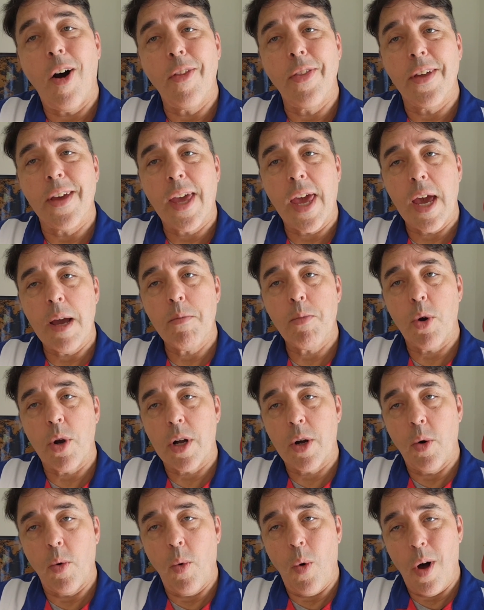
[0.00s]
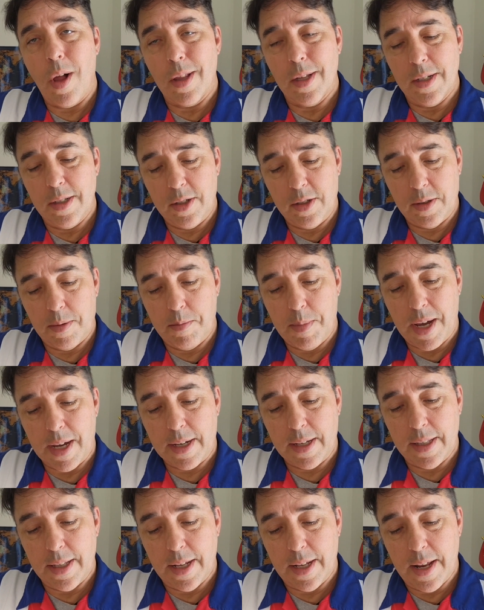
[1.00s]
On the Canberra koalas
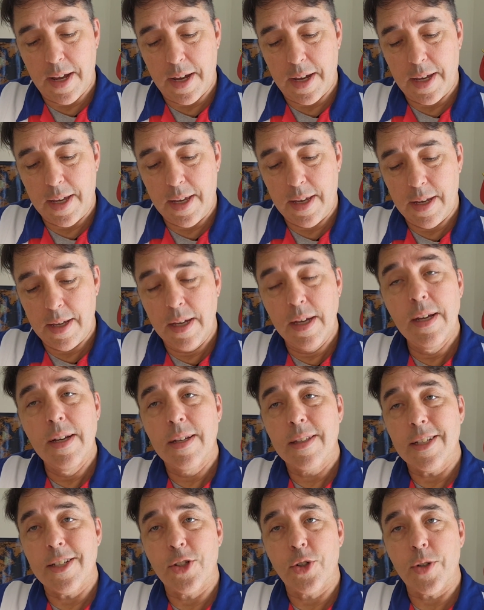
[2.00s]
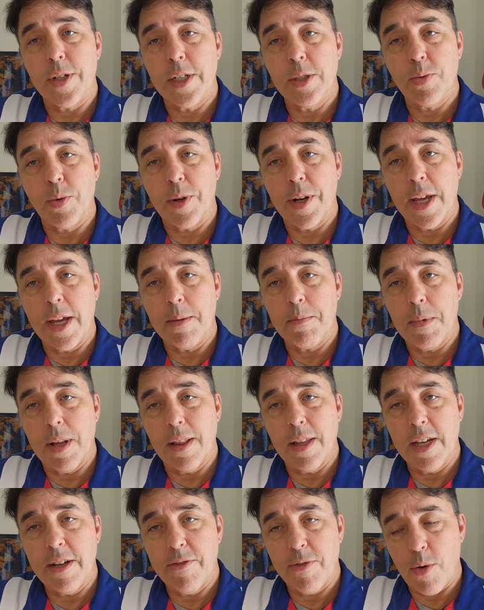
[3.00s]
back in the day, the trees were
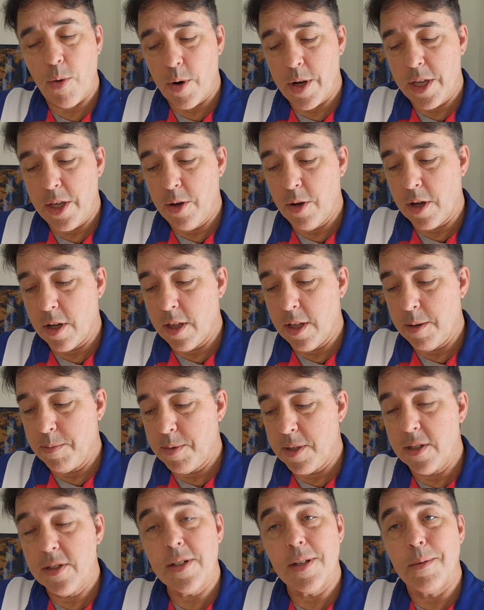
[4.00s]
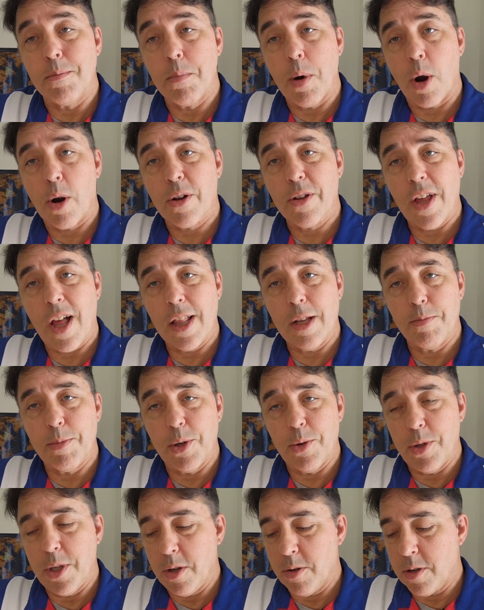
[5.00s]
named Leafroy eucalyptus and
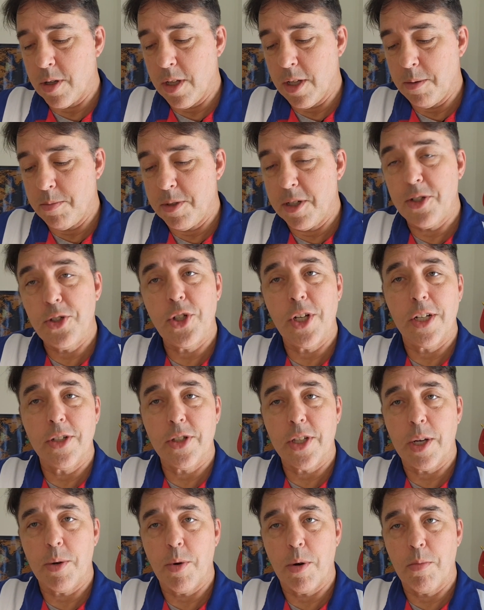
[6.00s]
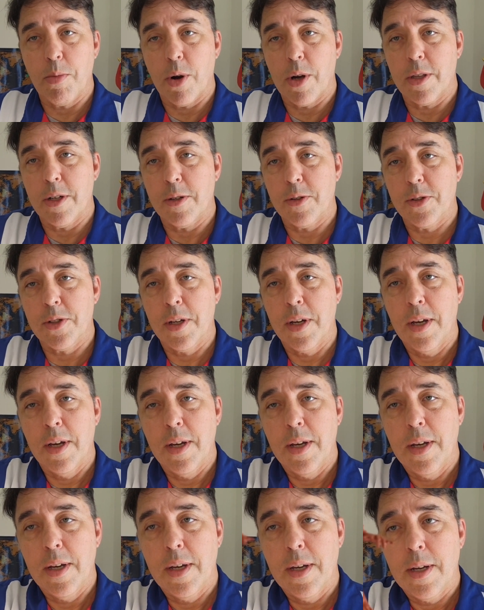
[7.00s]
Bartholomew eucalyptus. Yes, they were brothers.
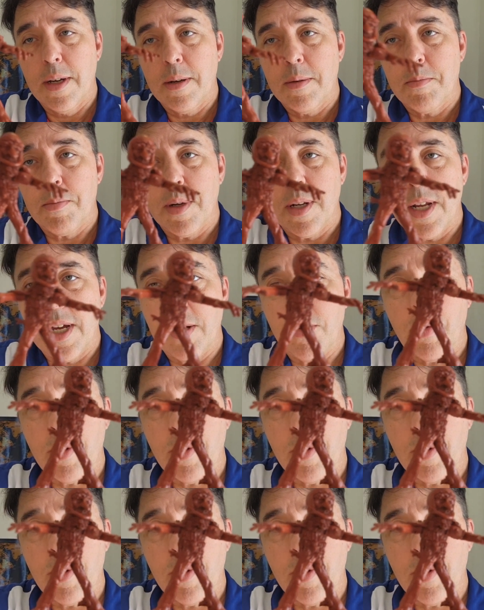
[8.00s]
But